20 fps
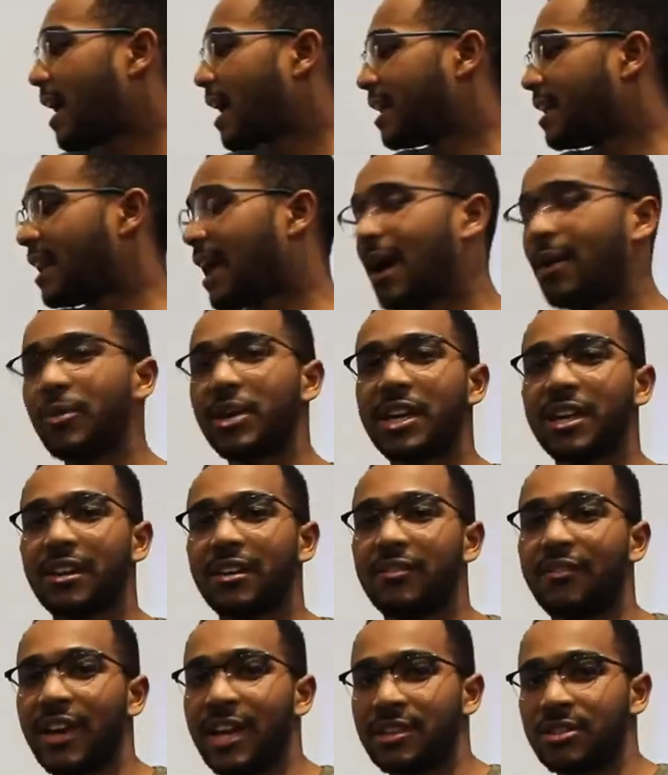And now we can
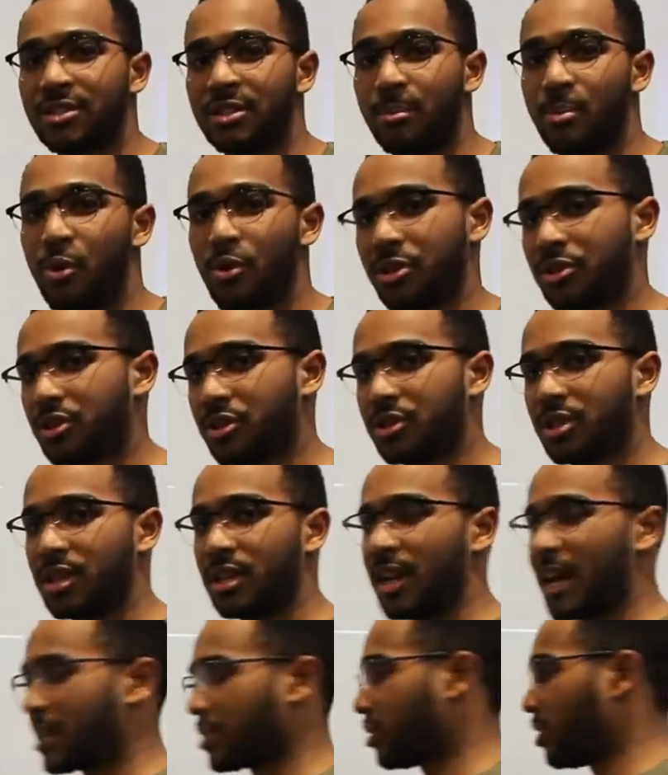advance the pointer to
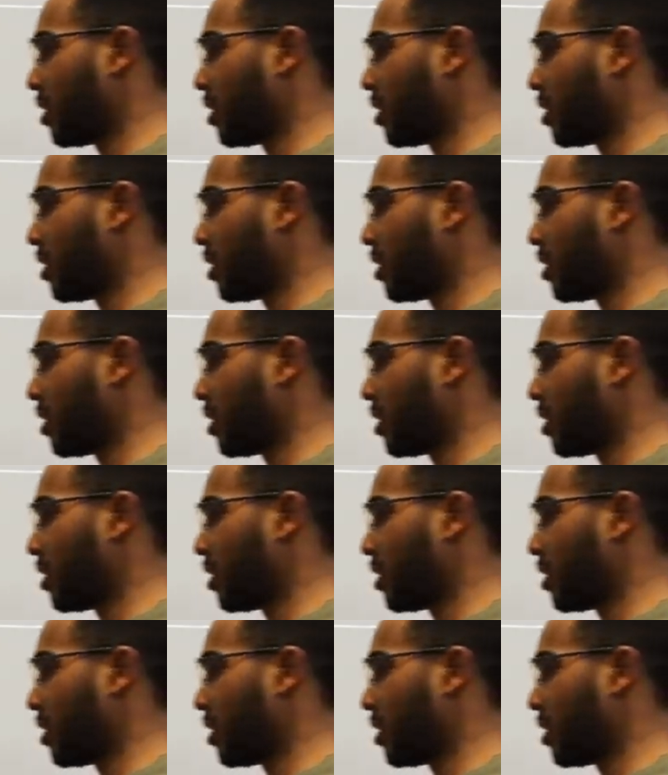the next